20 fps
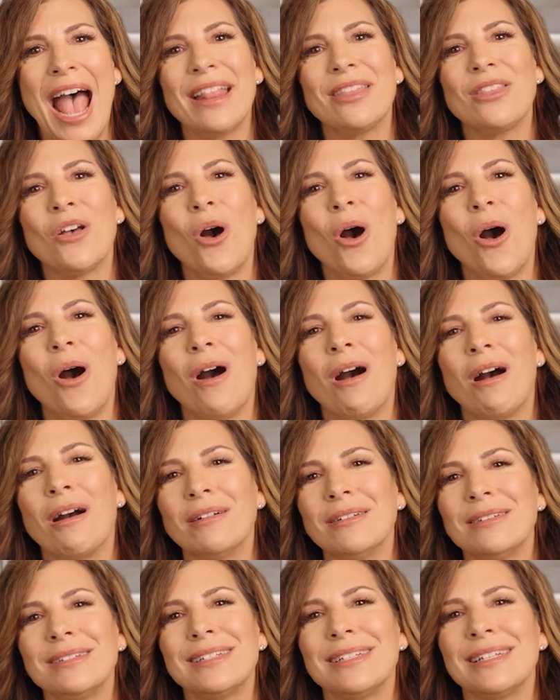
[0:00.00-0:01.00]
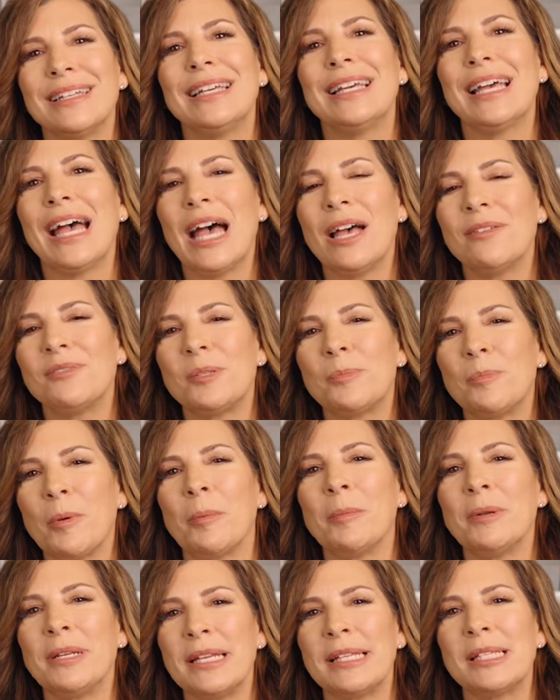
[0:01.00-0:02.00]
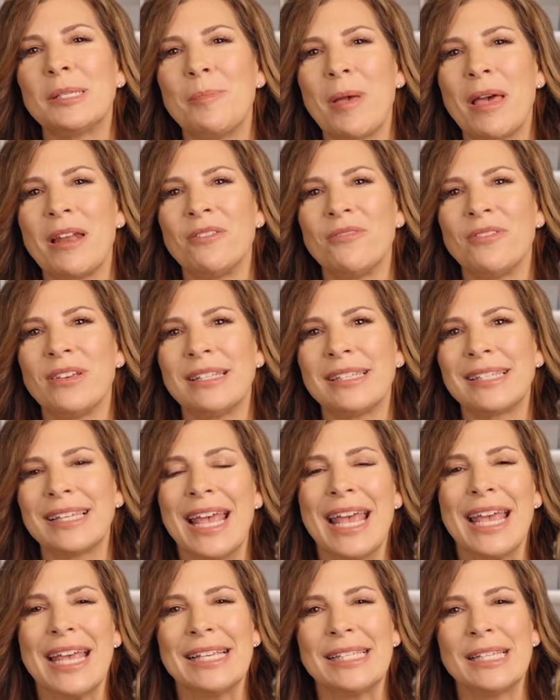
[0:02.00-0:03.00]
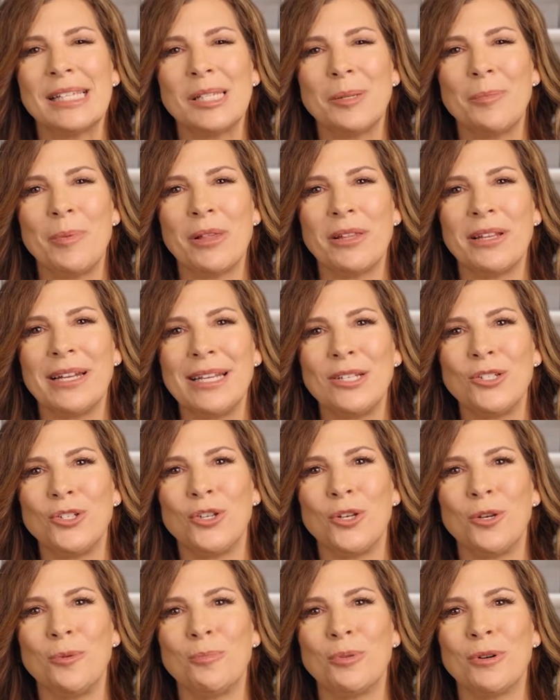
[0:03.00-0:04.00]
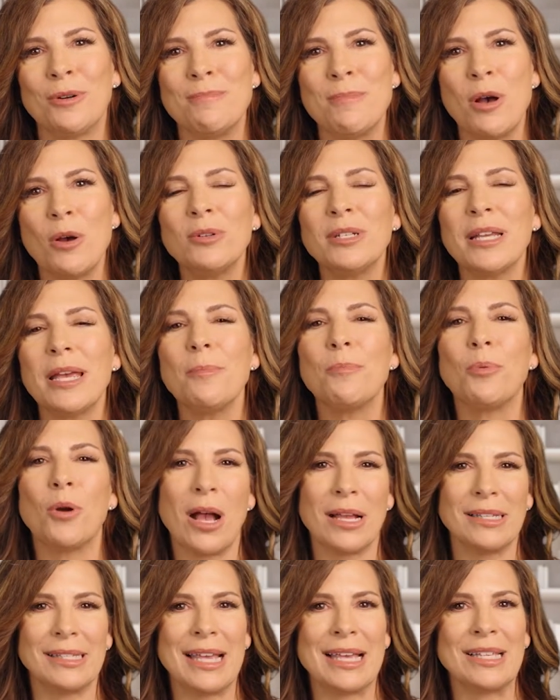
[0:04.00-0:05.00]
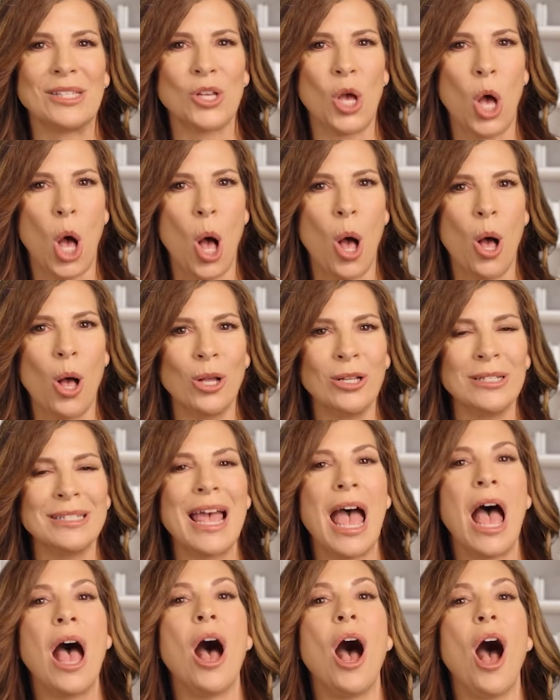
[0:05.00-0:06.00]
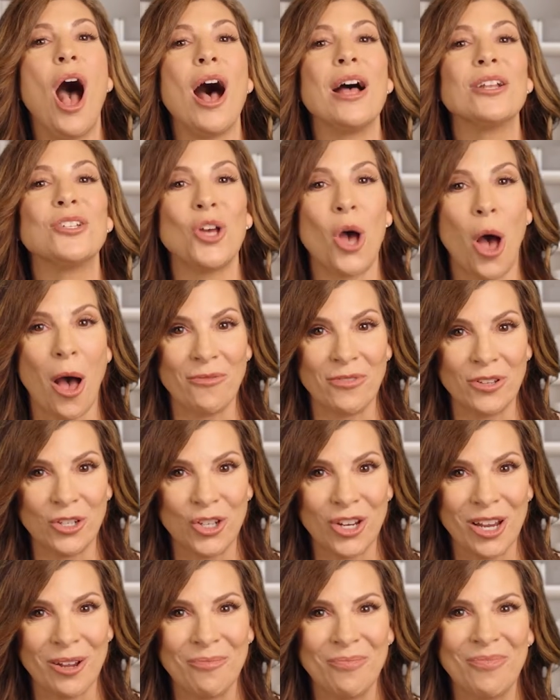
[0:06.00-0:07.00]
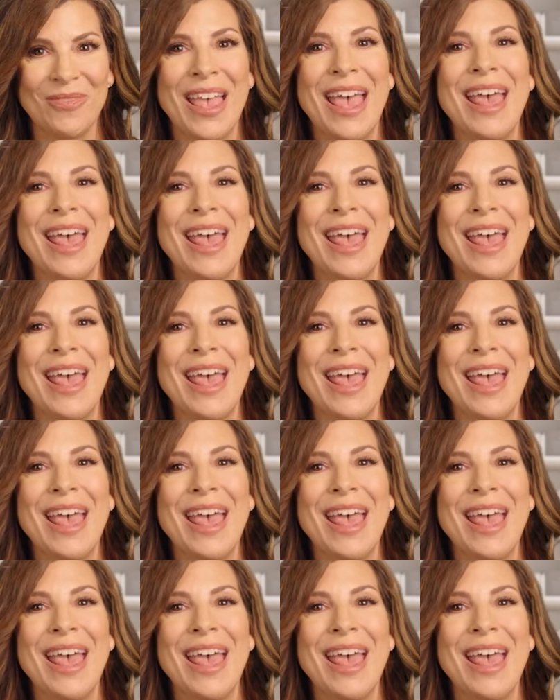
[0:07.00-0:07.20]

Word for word: At the heart of spermidine's benefits is its ability to promote a process called autophagy.